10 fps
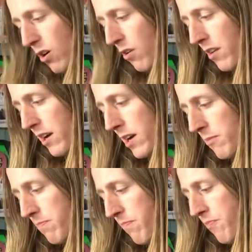on
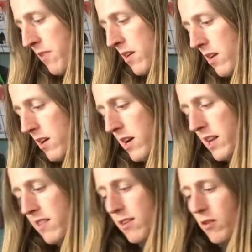
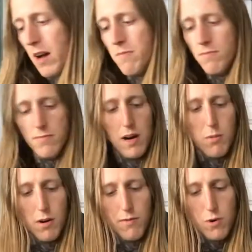Instagram. I
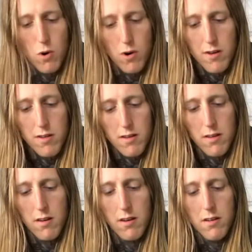will of course
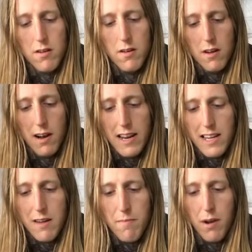
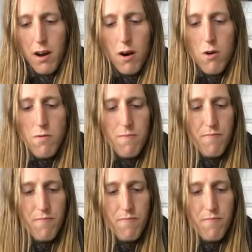link him below.